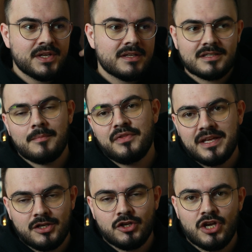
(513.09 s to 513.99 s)

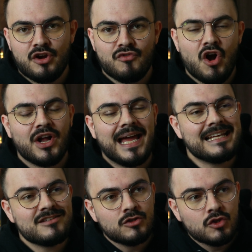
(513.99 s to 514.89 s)
something can go wrong, and
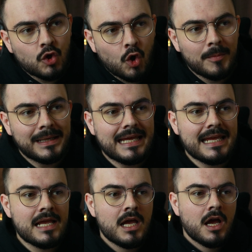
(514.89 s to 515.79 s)
it's
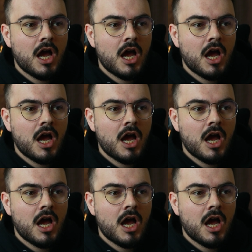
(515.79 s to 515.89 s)
normally